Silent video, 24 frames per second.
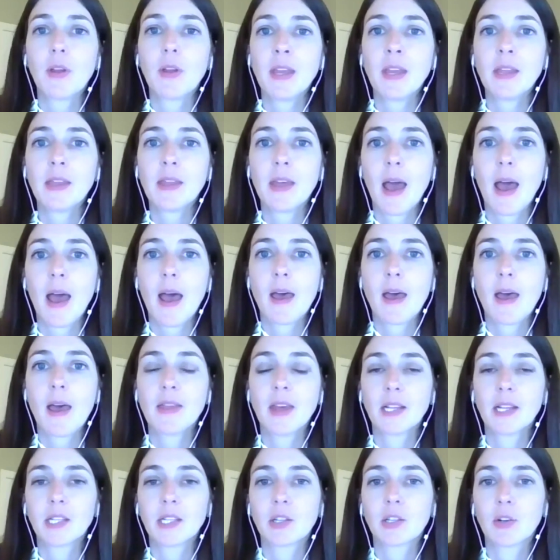think
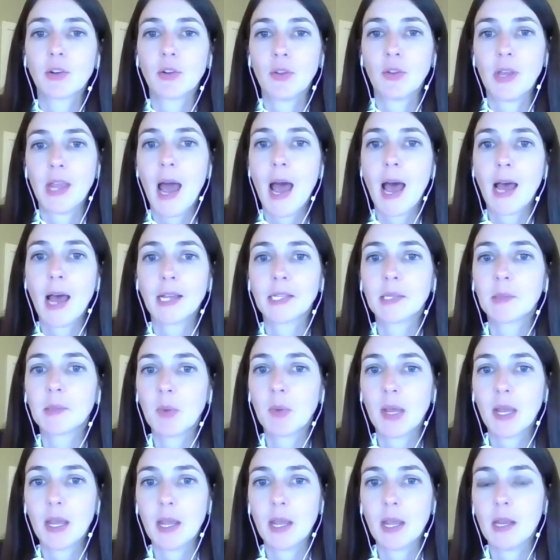that certainly has
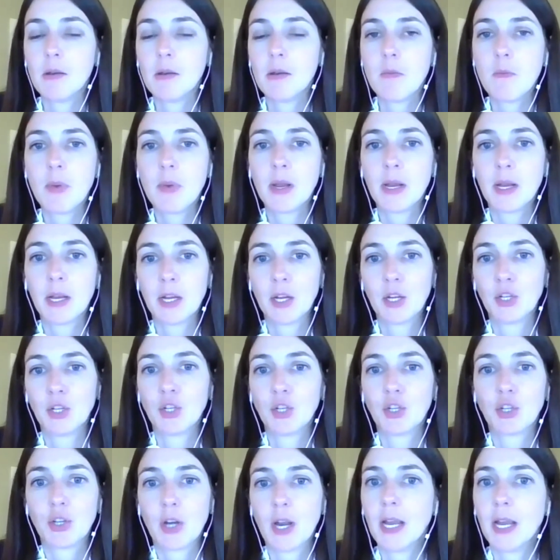been a
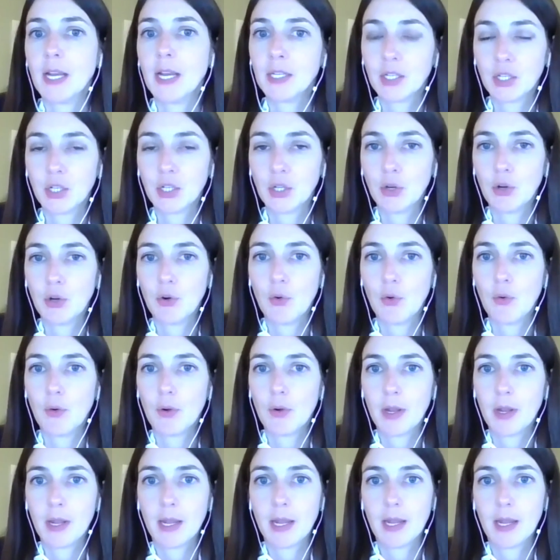constraint
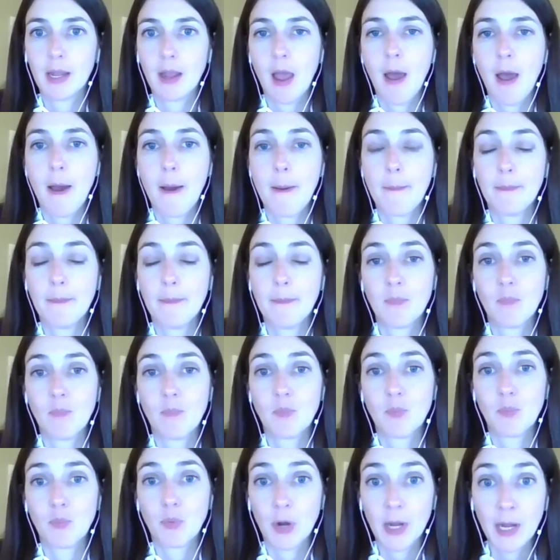to
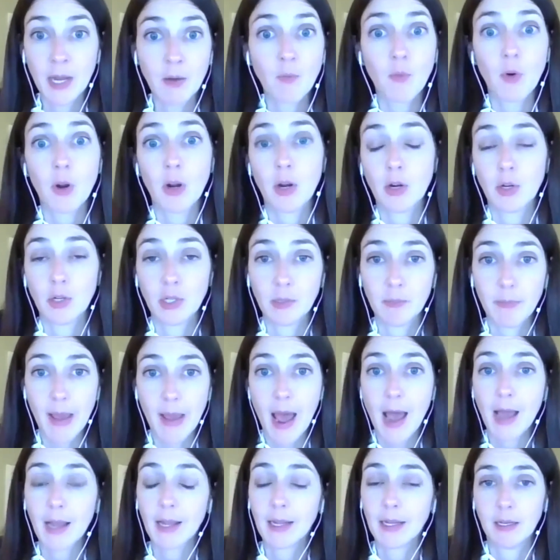bringing workers
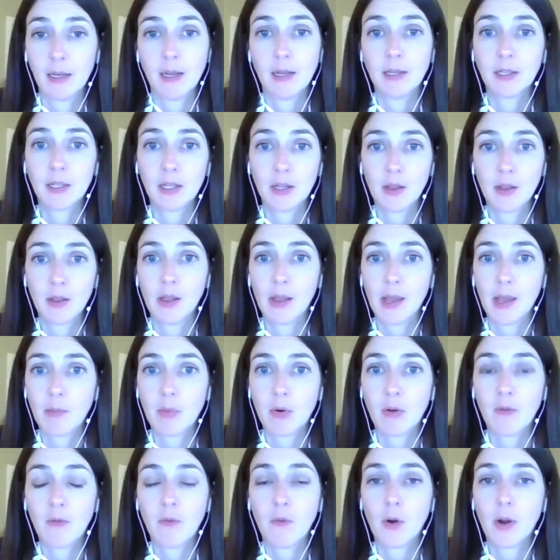back into the
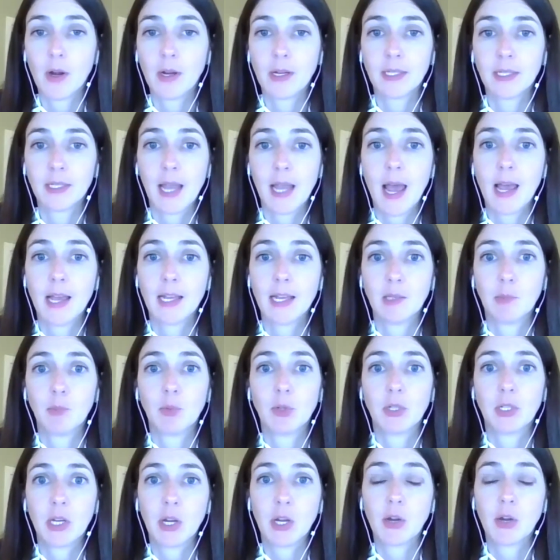labor force, as
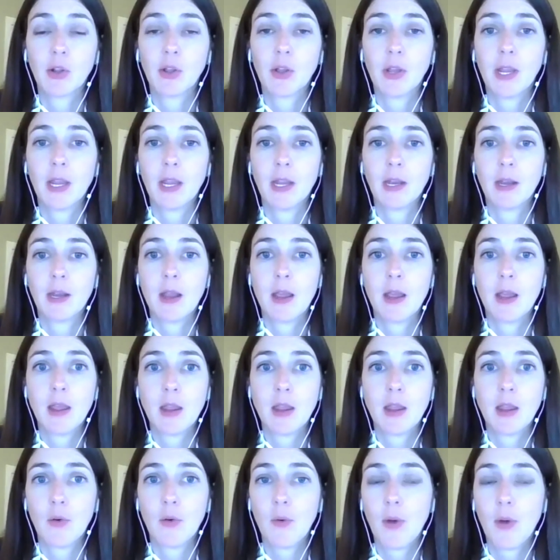particularly
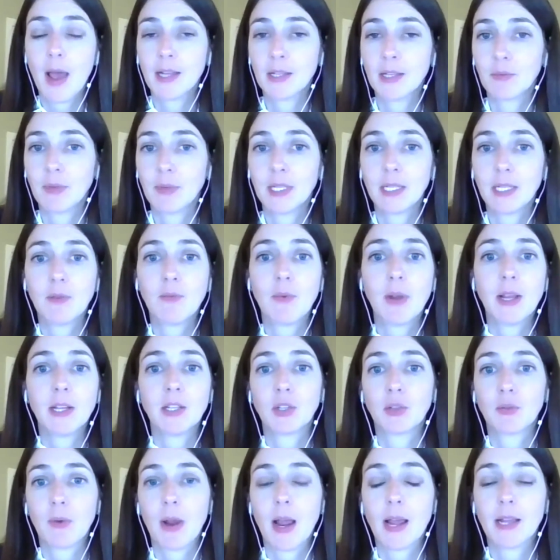as we see
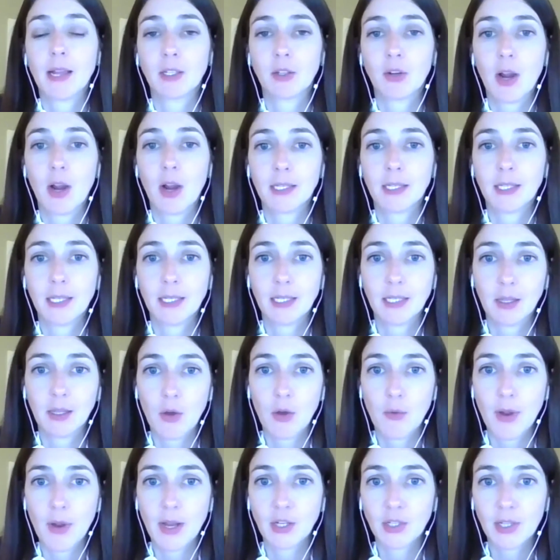wages rise across these
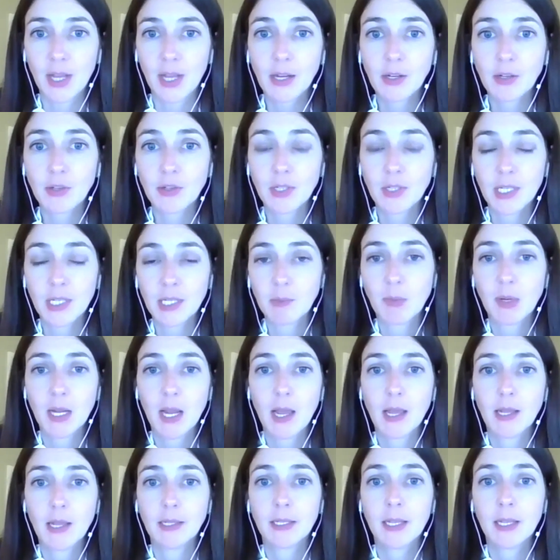low-wage sectors. It's
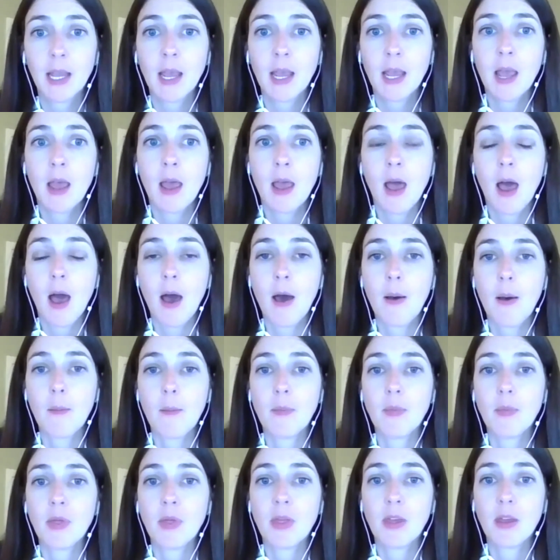because
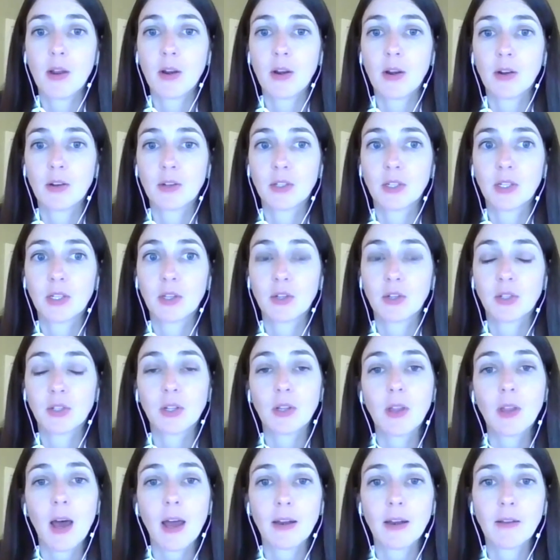there's a
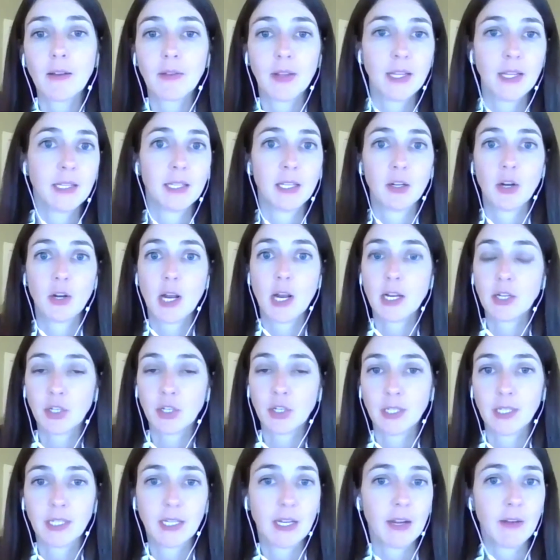lot of
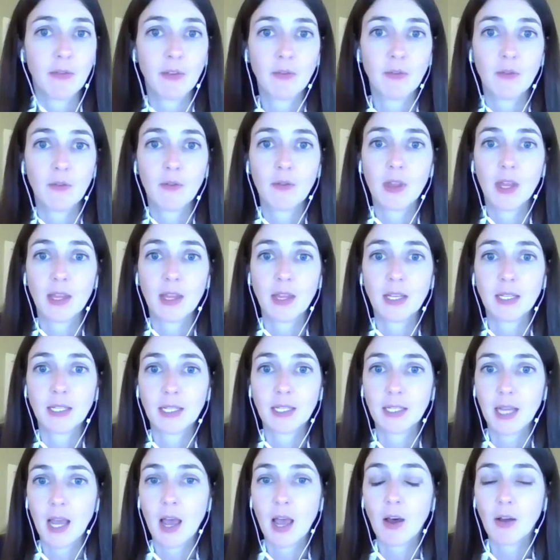considerations given that this
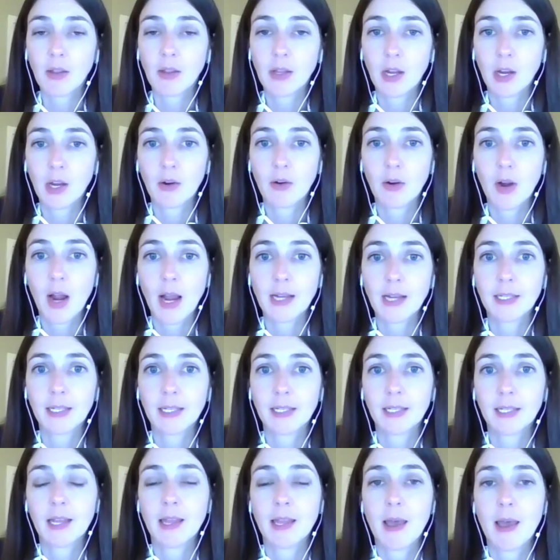is a healthcare
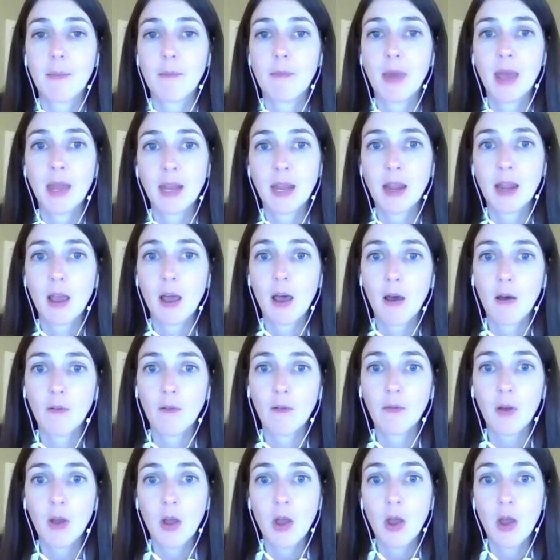crisis, and that many of